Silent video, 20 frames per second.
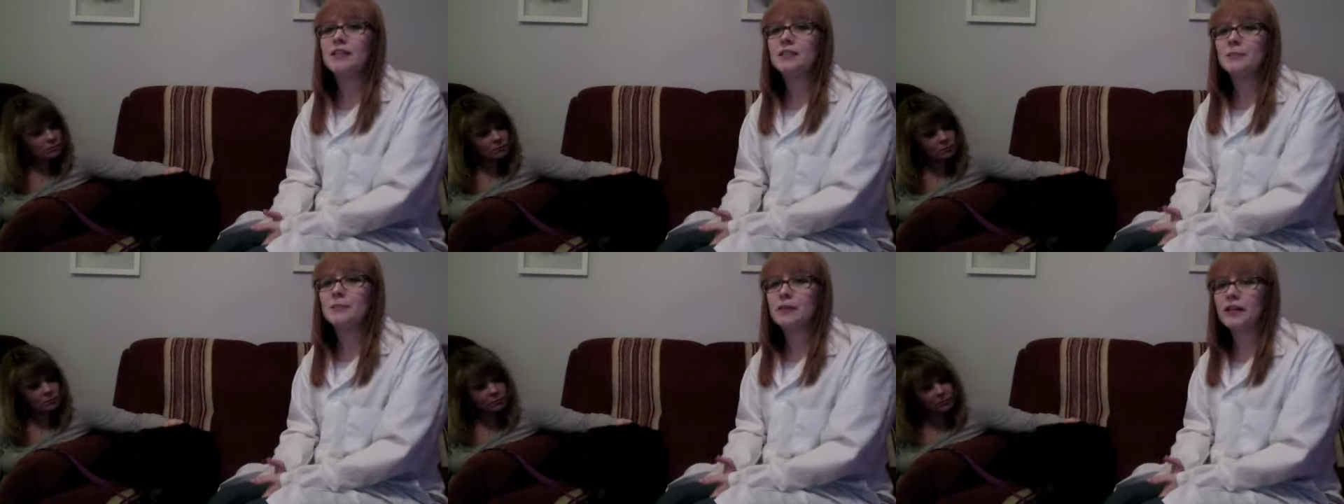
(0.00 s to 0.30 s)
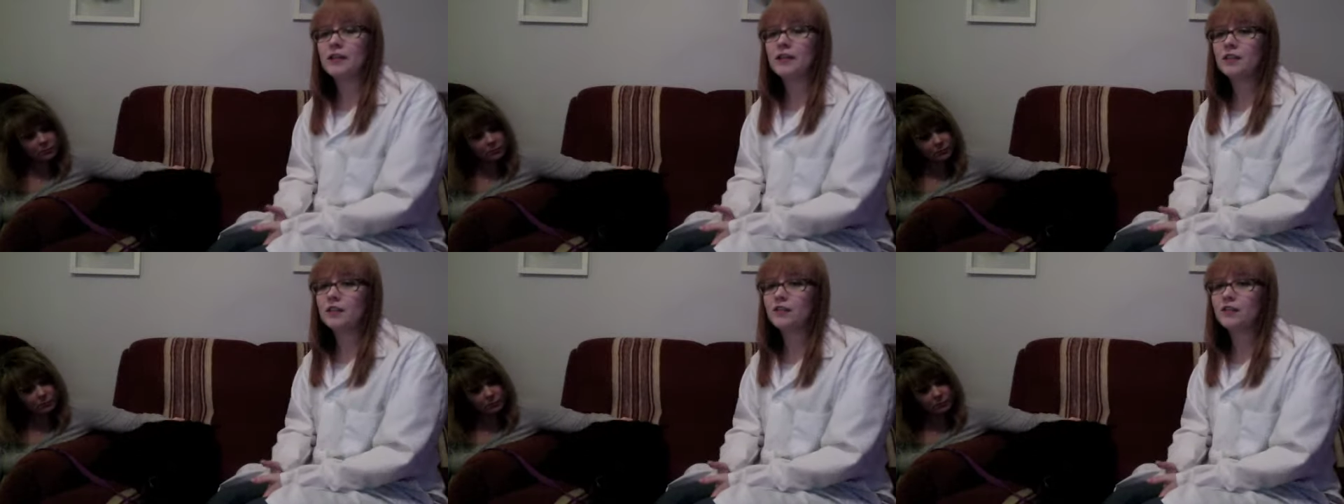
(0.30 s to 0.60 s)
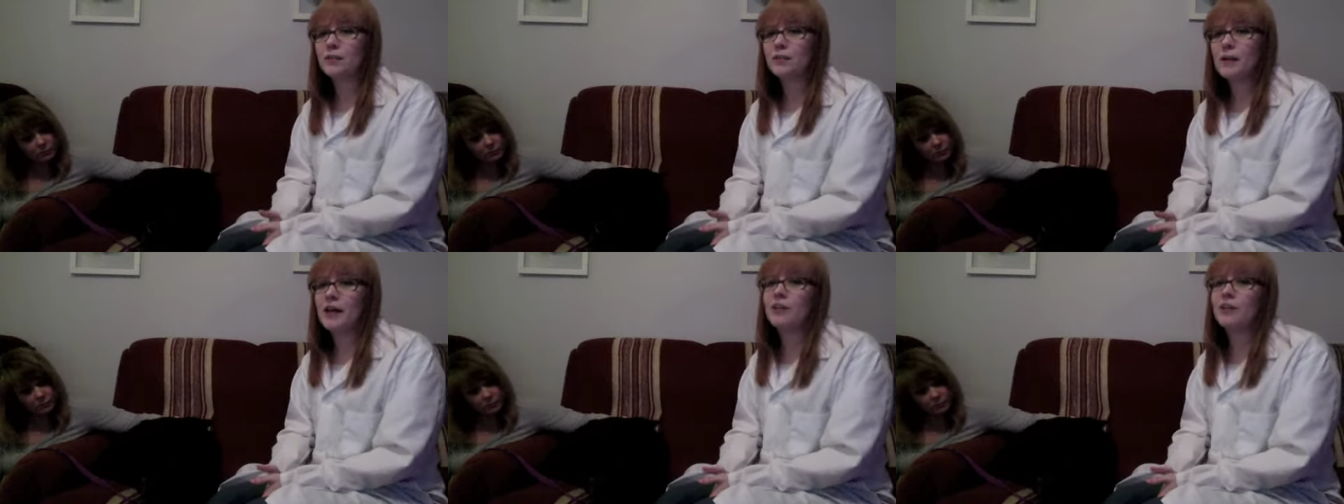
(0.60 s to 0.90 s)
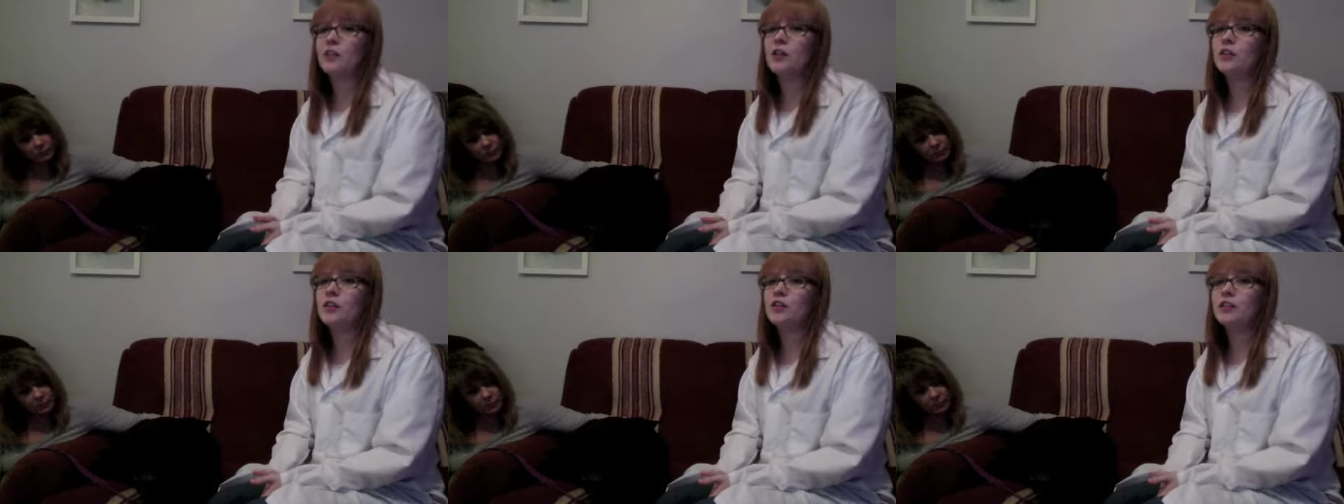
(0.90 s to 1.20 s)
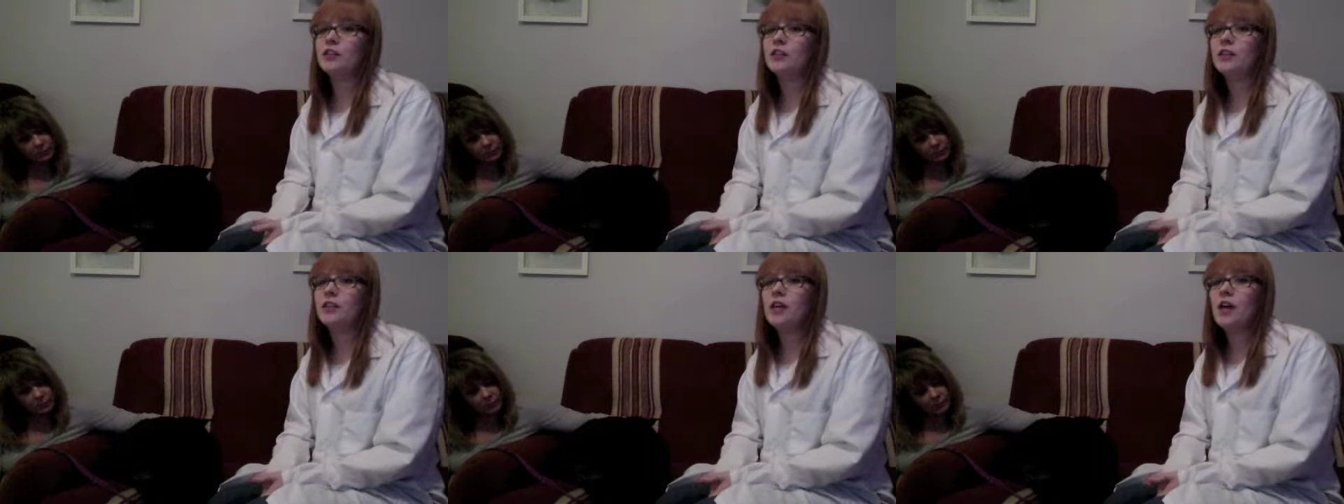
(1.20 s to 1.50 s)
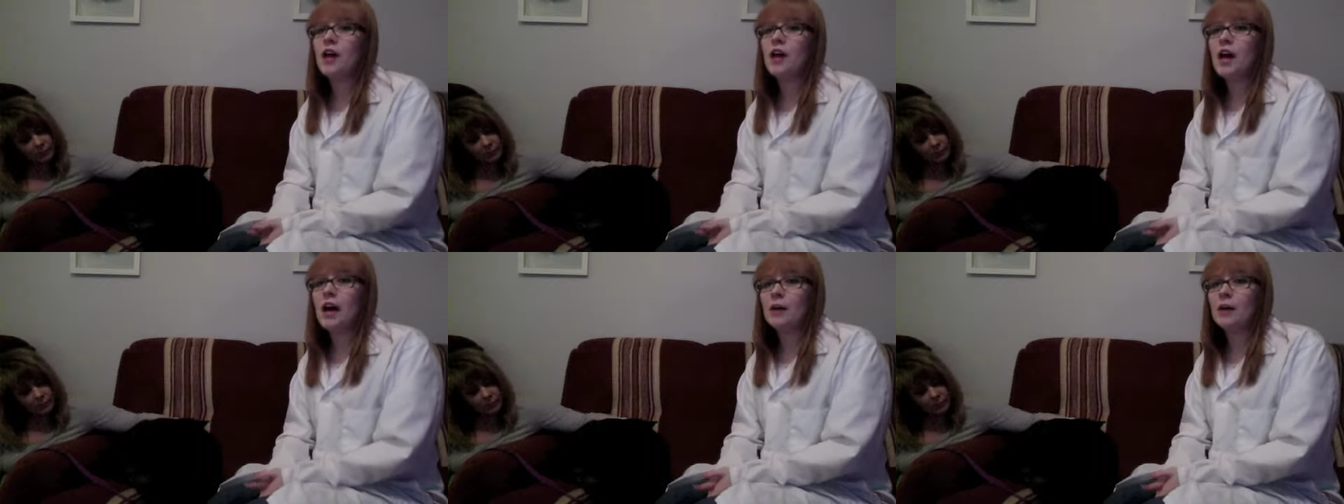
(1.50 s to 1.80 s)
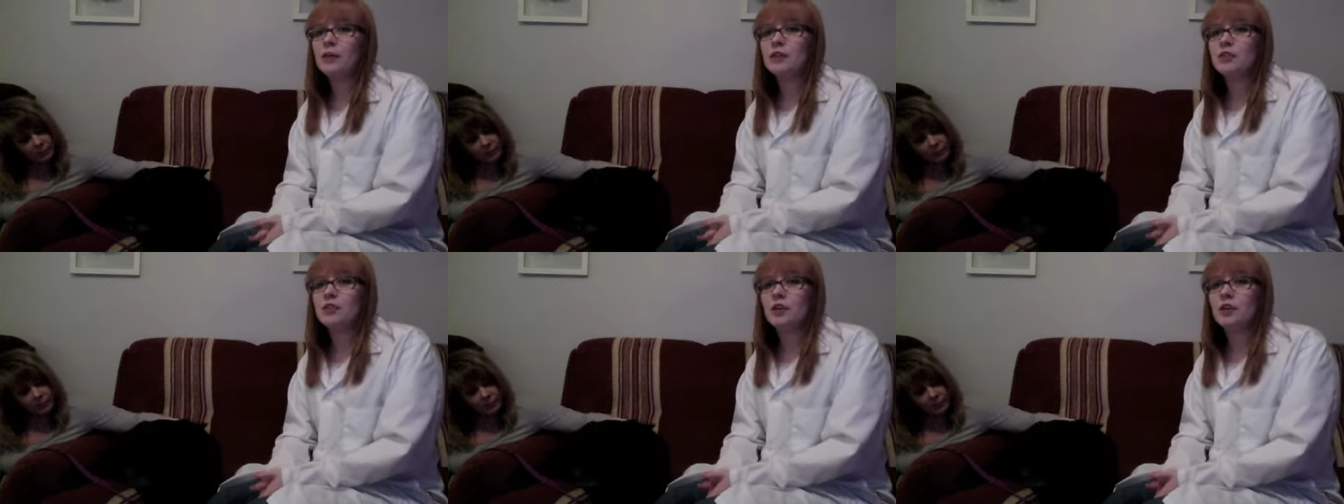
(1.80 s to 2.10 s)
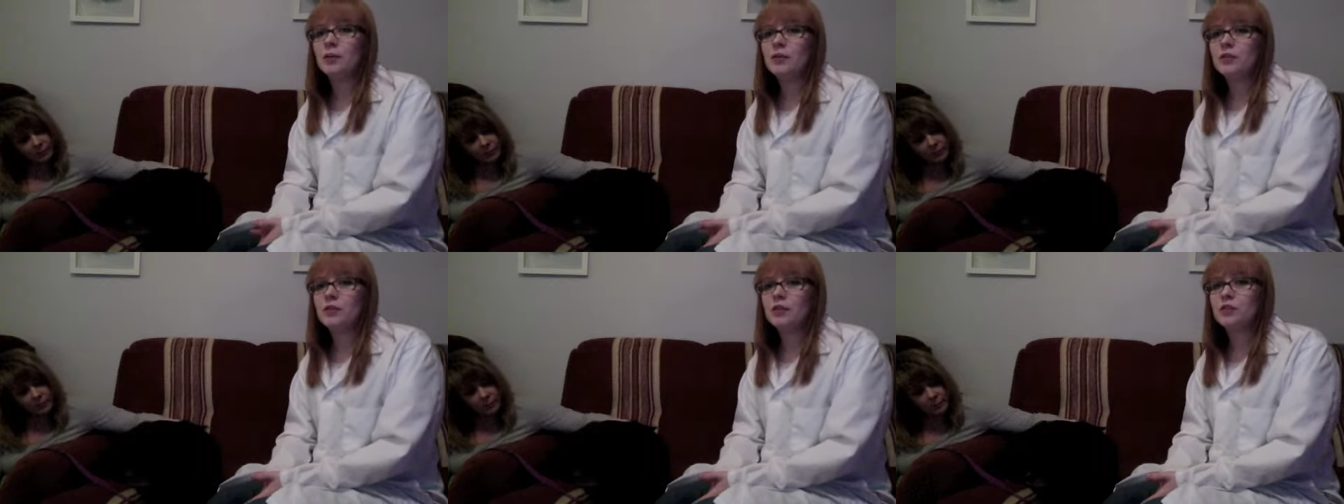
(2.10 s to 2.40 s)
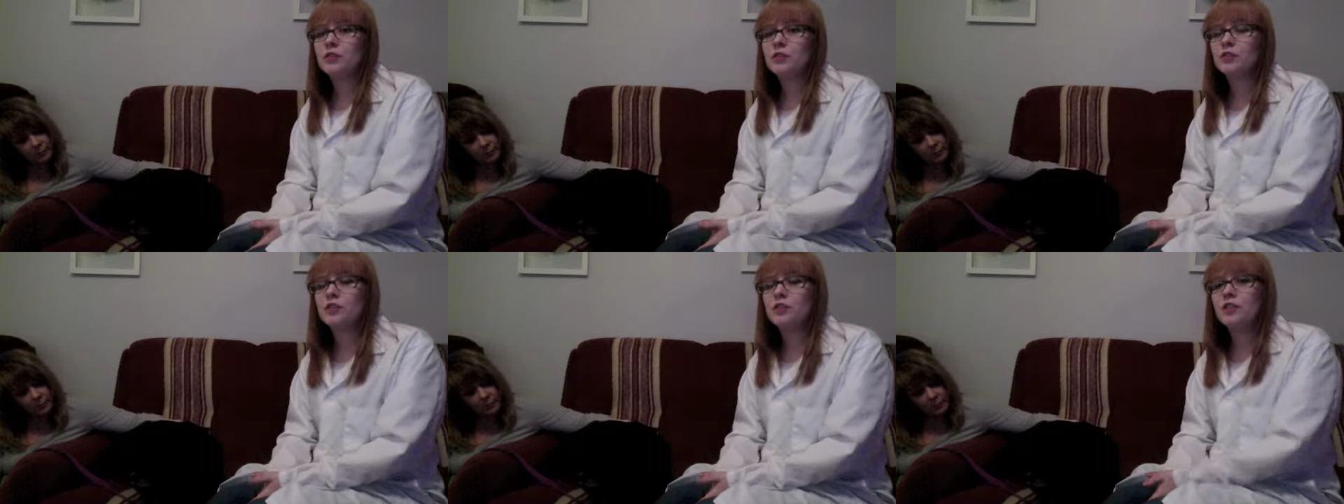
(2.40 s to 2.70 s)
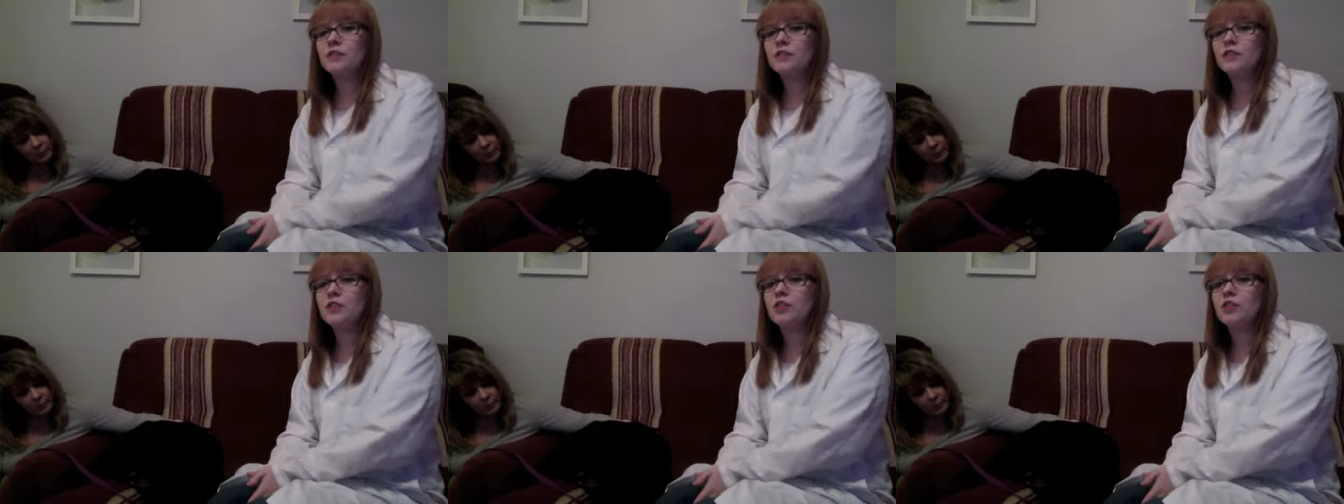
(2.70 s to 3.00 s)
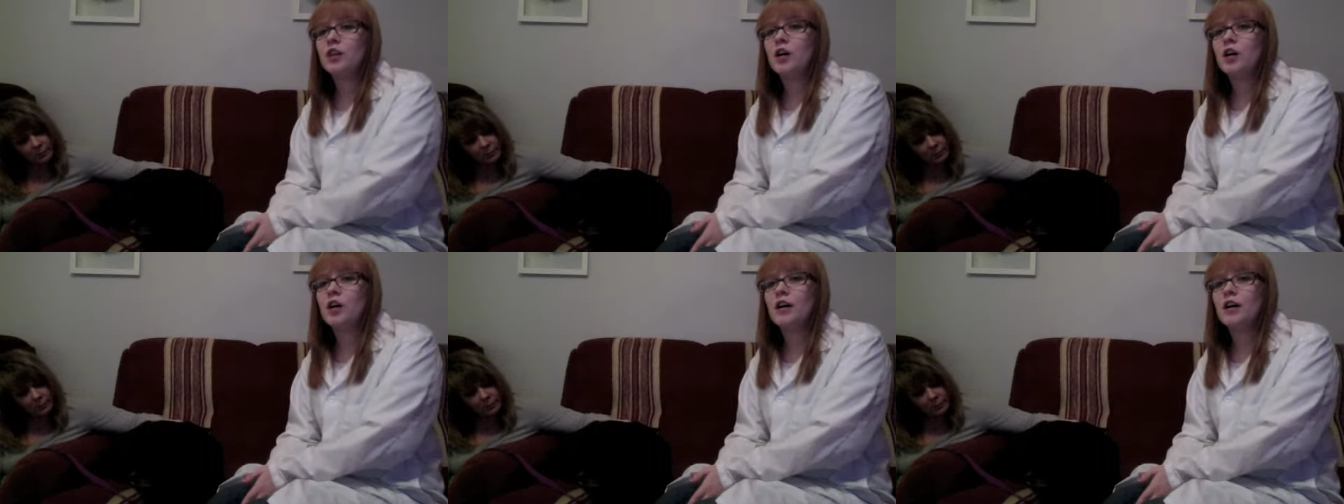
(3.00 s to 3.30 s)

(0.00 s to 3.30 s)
but I can look for pathology. I will start with the occlusion of her jaw,